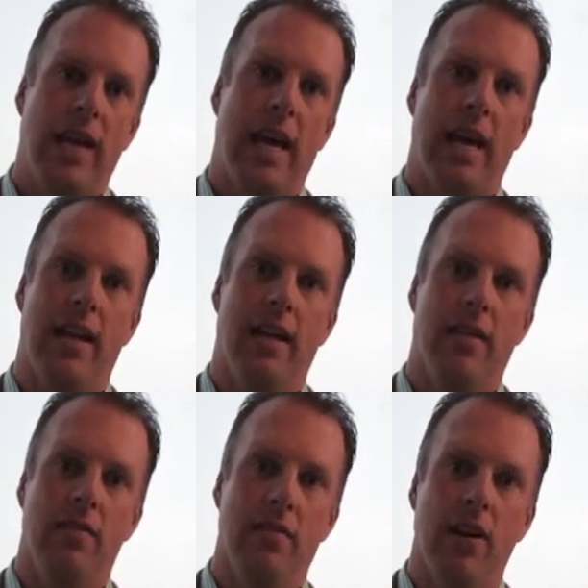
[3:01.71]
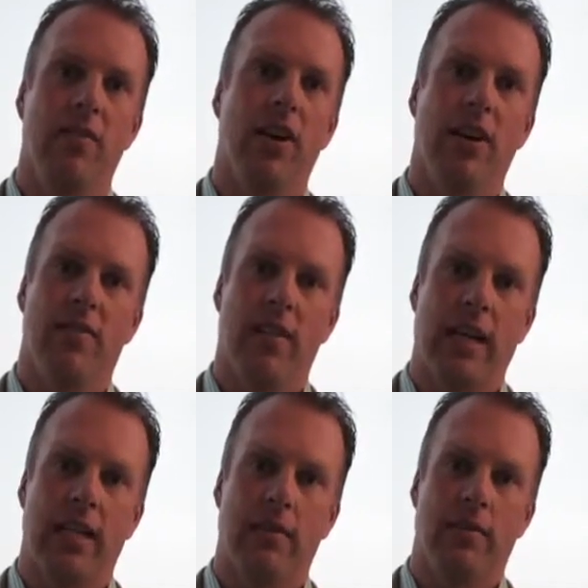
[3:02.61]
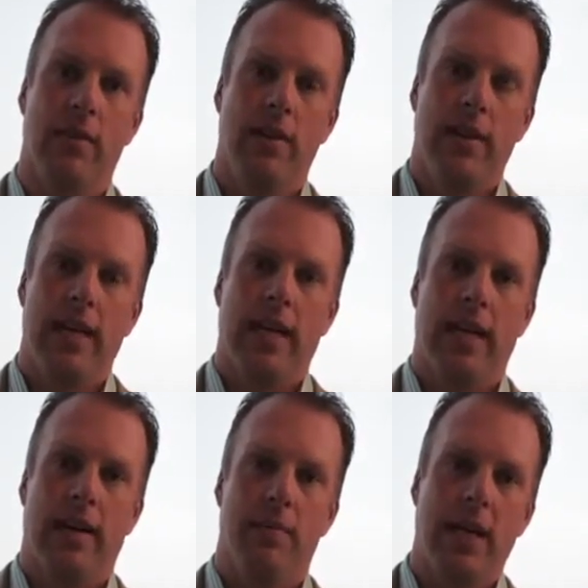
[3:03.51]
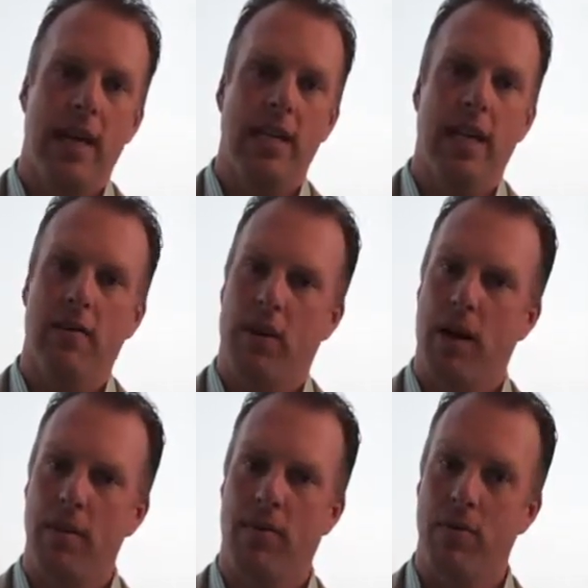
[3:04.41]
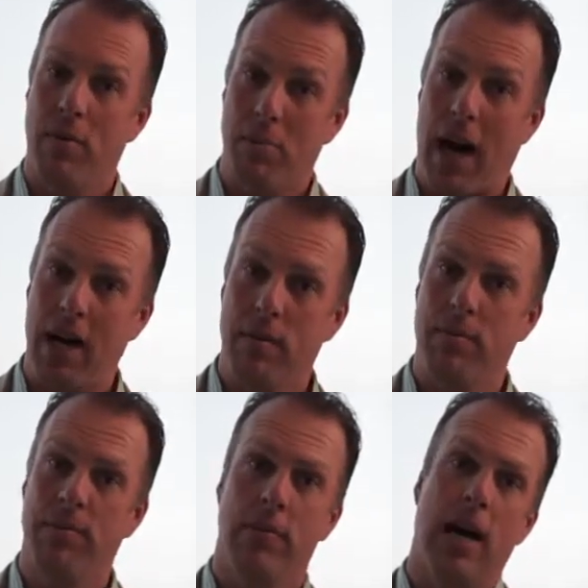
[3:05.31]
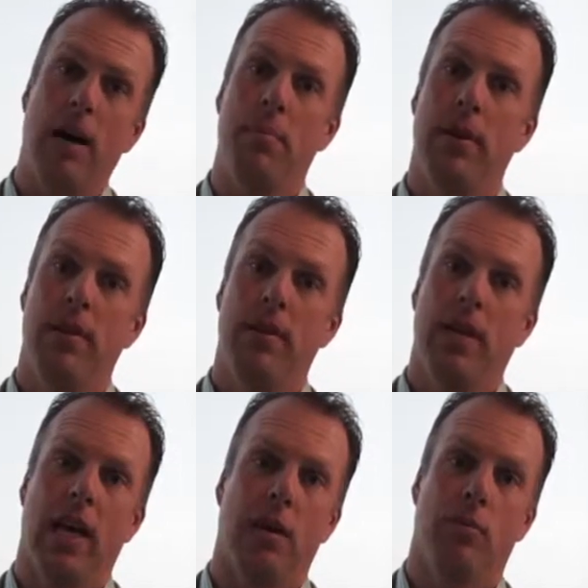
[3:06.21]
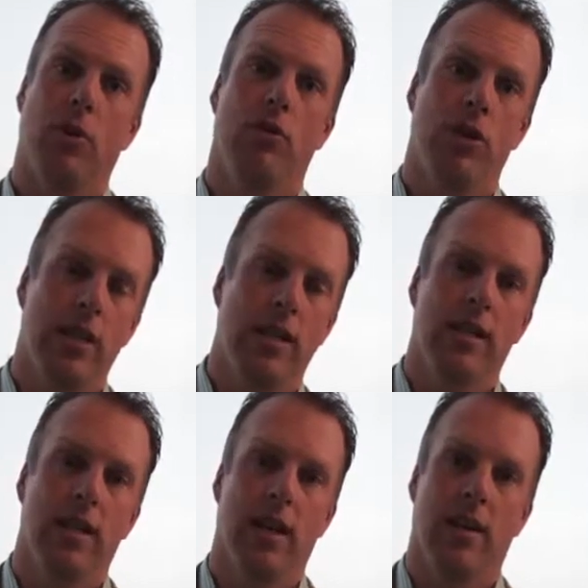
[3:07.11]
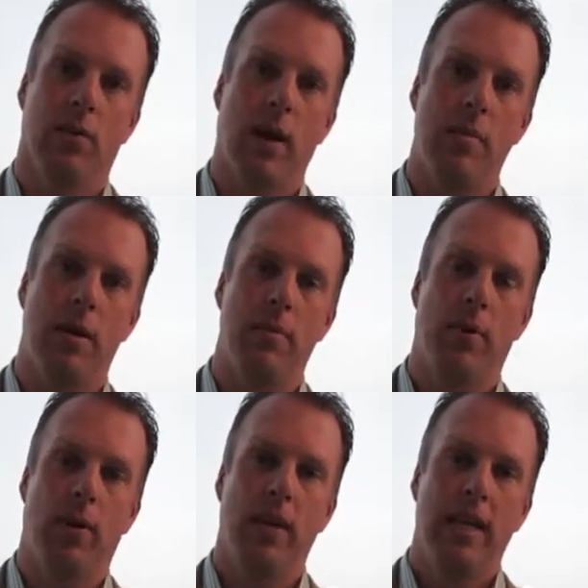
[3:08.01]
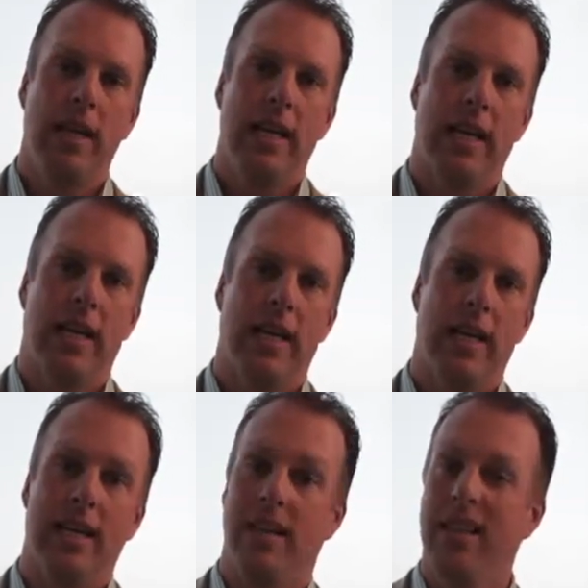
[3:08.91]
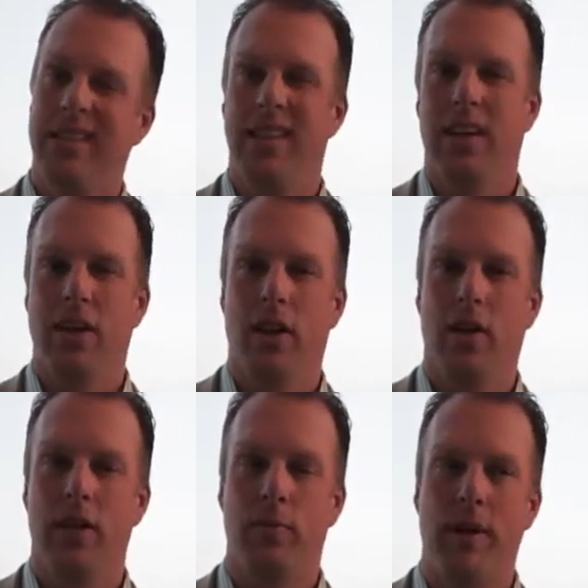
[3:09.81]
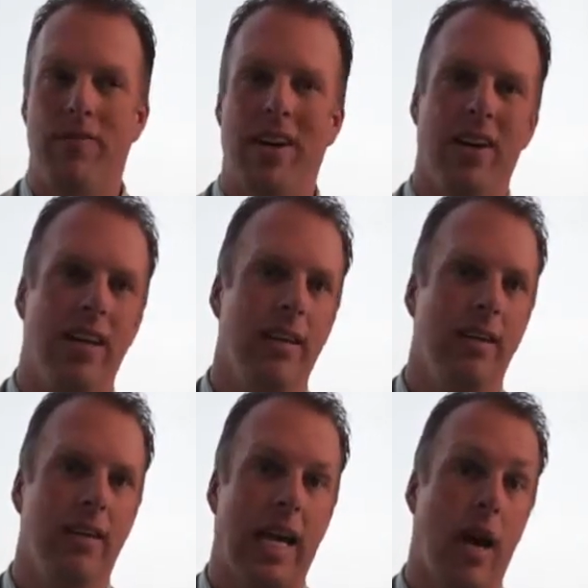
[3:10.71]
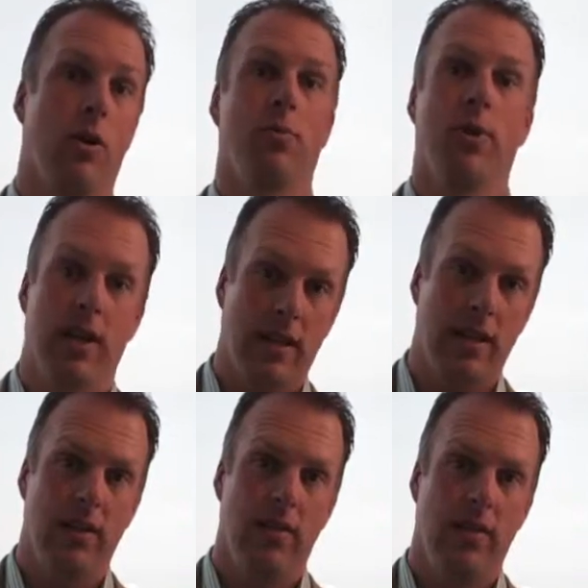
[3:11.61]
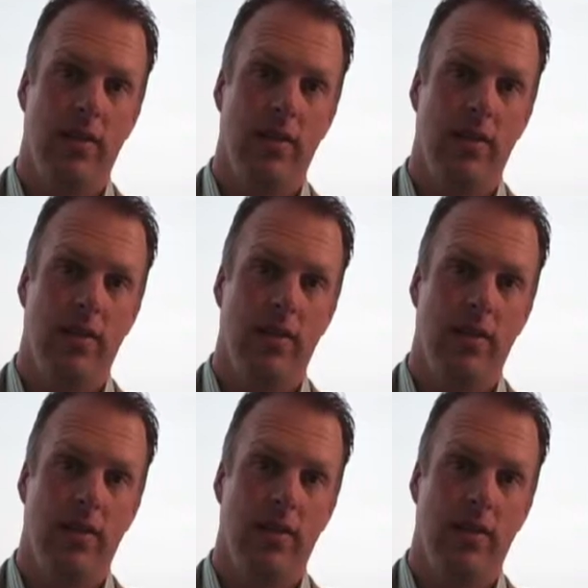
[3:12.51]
and very, very effective. The idea of coming from the bottom up and approaching the right people in this scenario has been very counterproductive